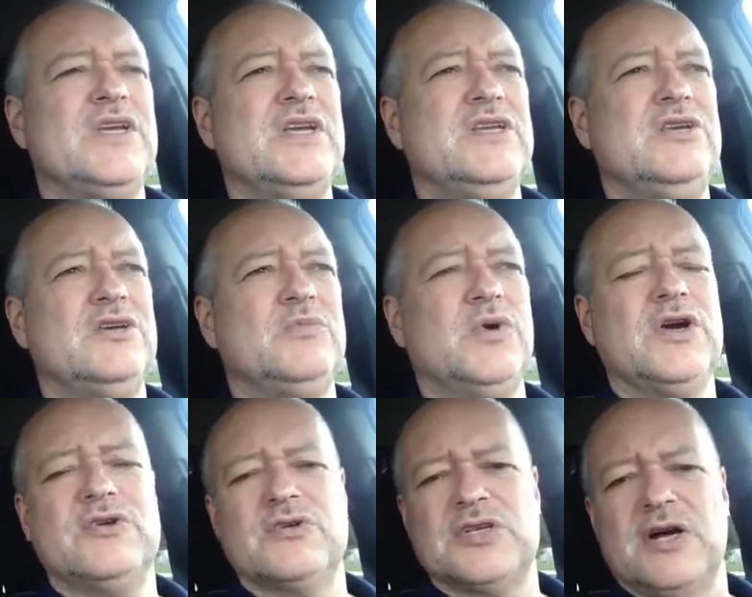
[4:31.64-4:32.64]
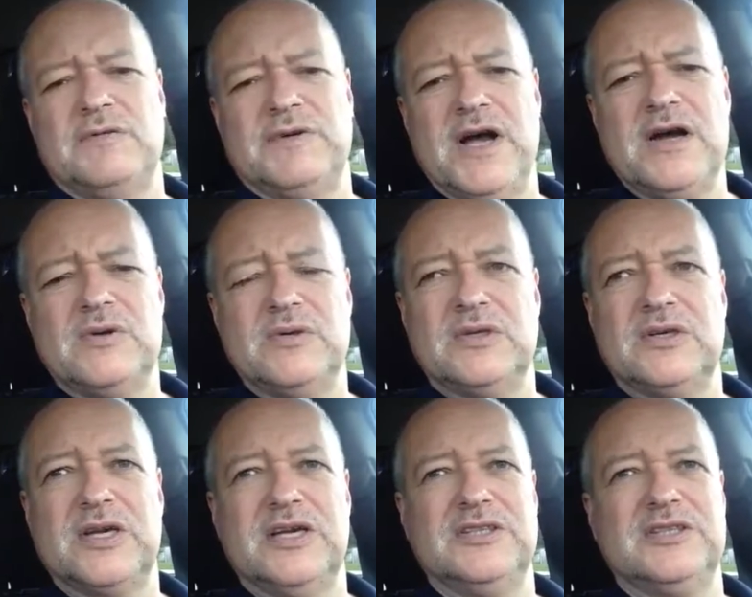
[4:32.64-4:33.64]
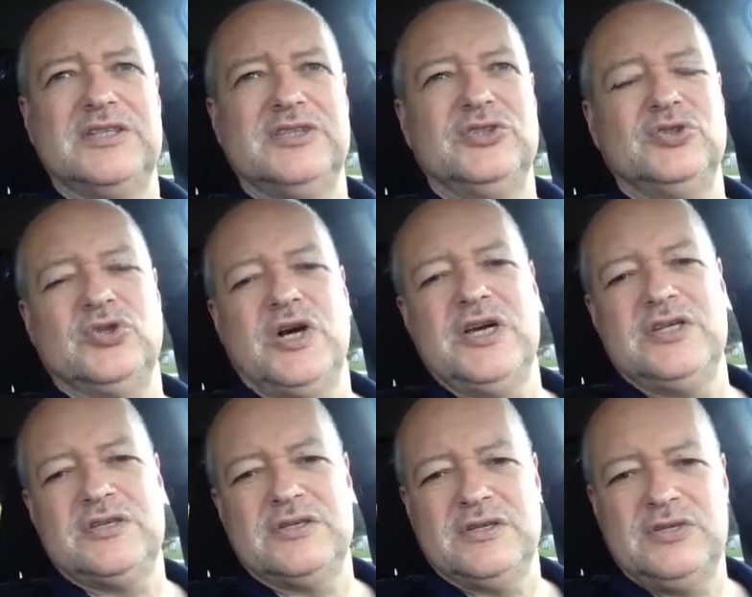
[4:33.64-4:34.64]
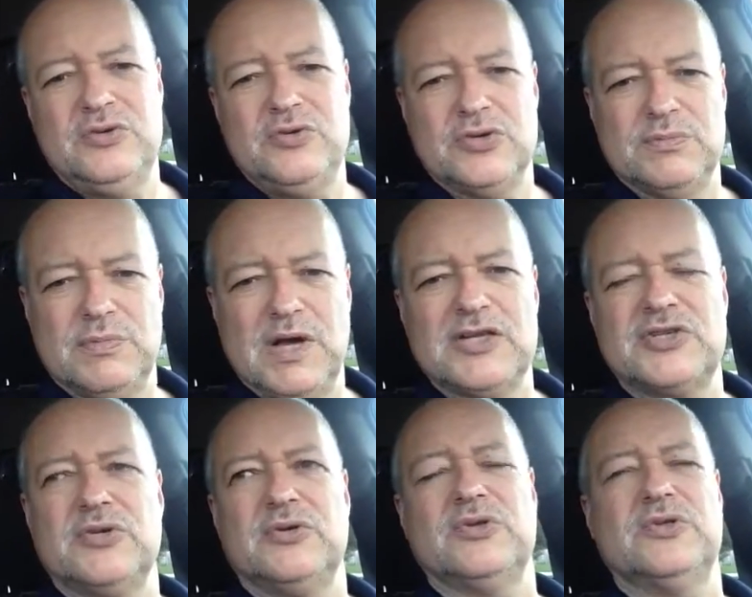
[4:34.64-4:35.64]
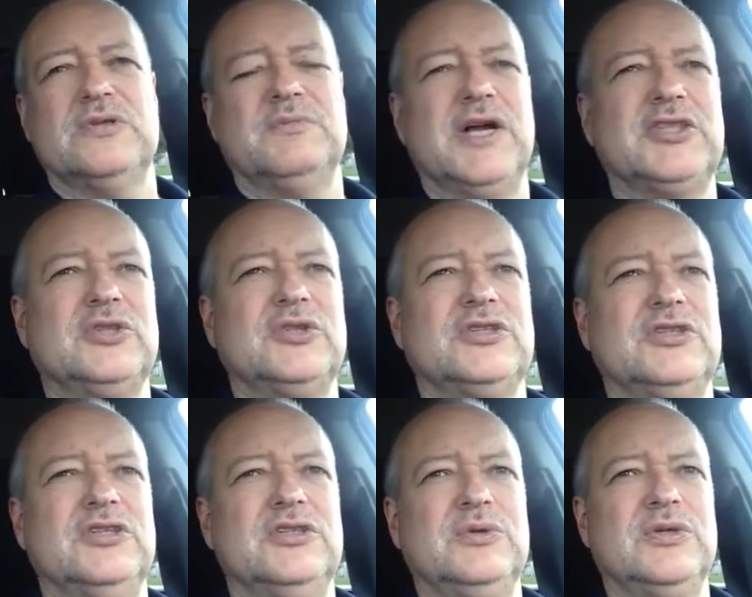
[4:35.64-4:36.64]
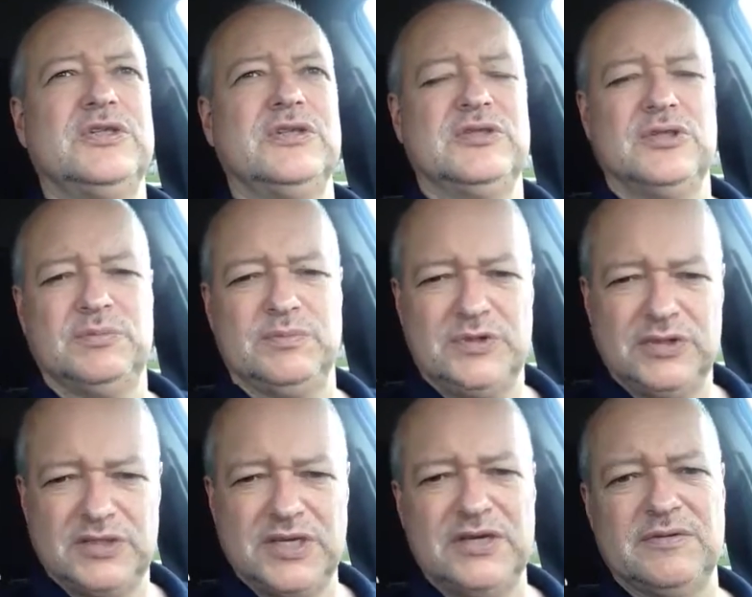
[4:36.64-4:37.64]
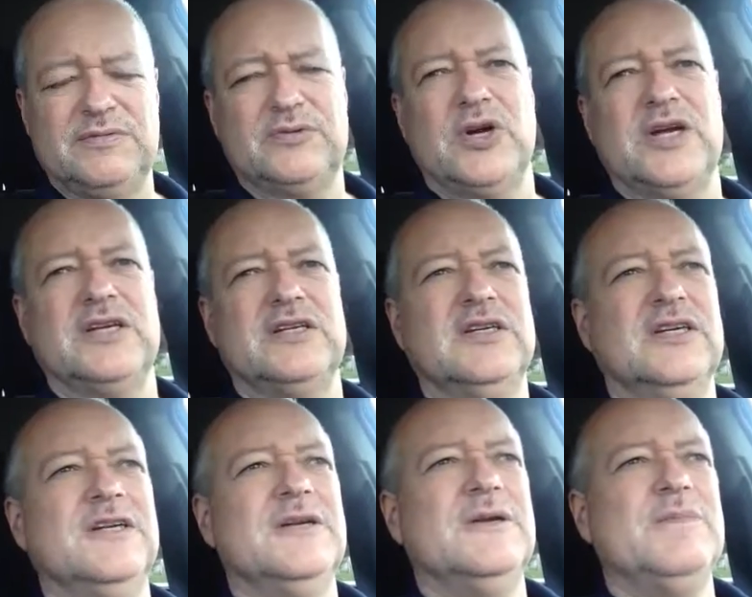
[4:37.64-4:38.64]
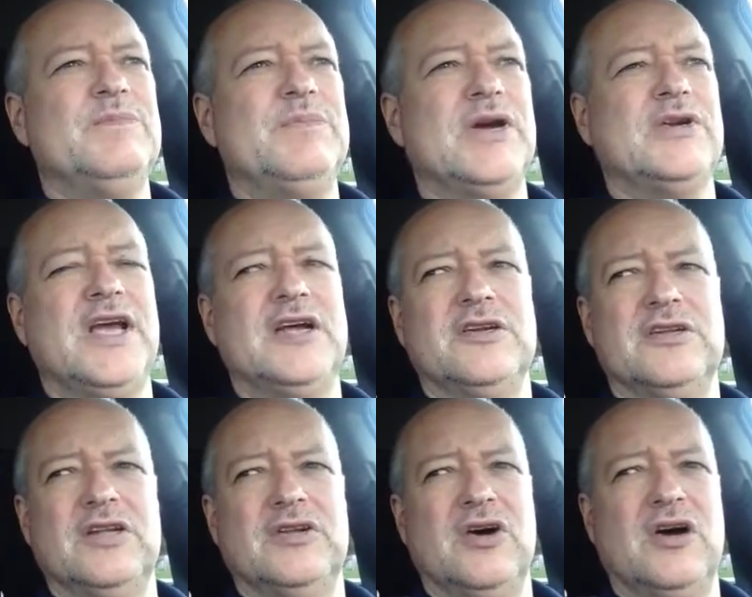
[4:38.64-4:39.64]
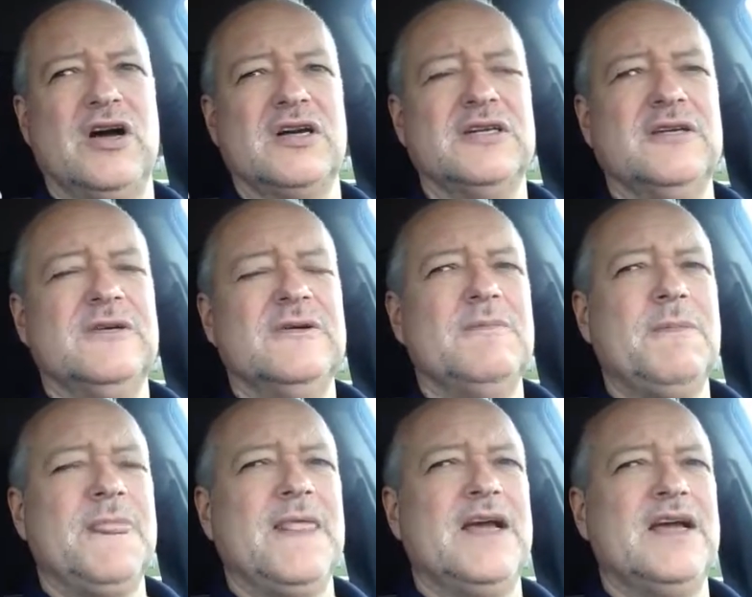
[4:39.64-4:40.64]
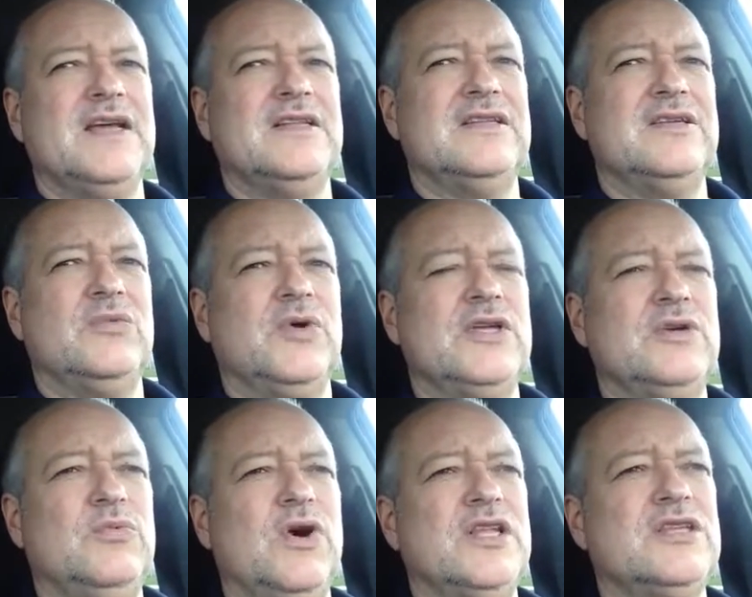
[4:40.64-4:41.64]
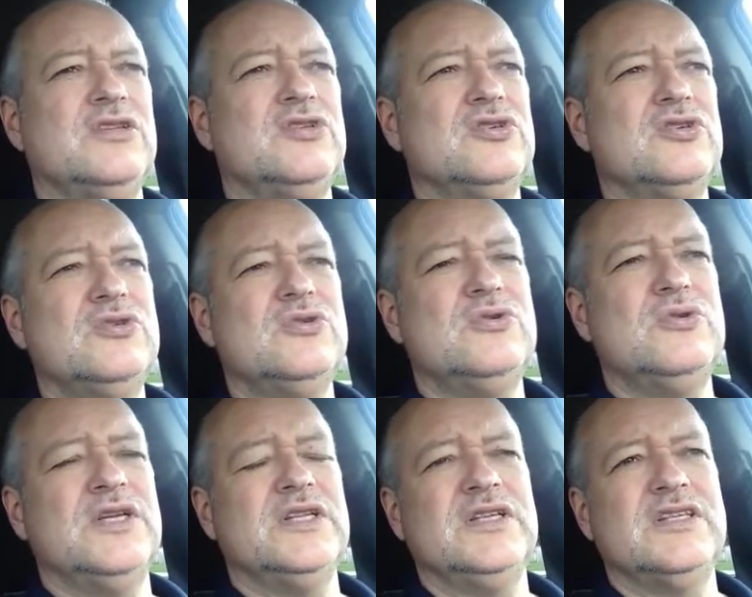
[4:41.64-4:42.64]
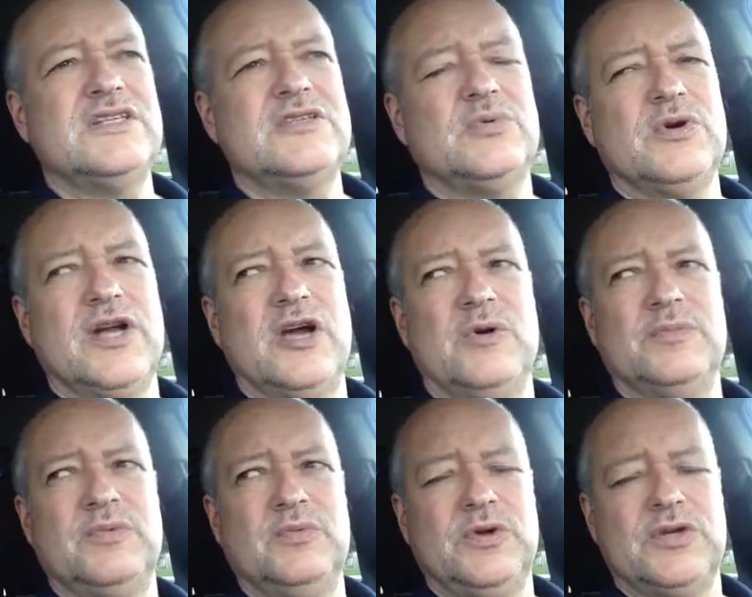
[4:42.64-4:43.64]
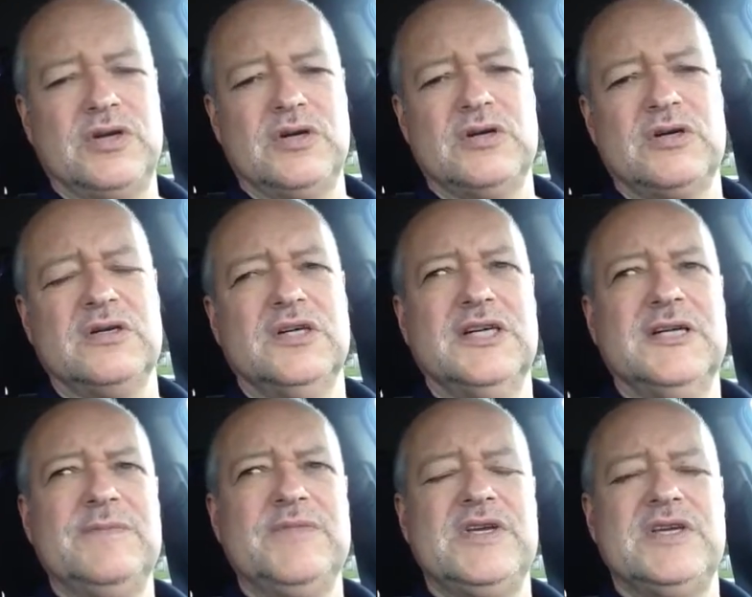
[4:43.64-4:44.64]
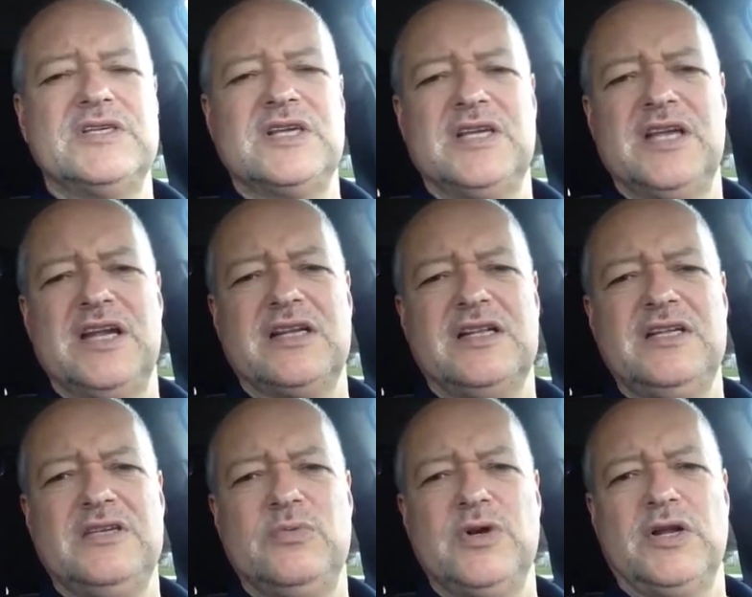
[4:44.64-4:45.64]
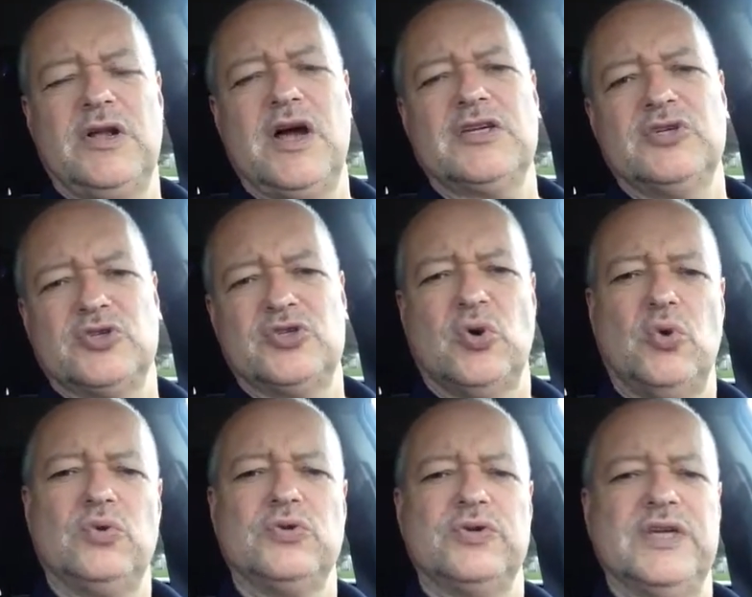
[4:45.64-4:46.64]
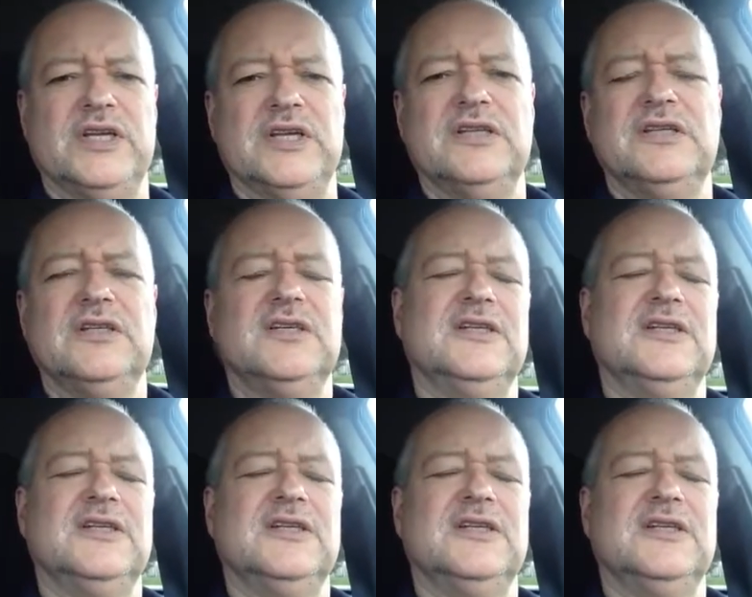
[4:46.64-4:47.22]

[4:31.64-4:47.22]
you can wear yourself out, because you're trying to use your muscles to do it, to kind of try to bear down on the dog. And what you want to do, and this is where I helped with her, is kinetically you want to lock your shoulder in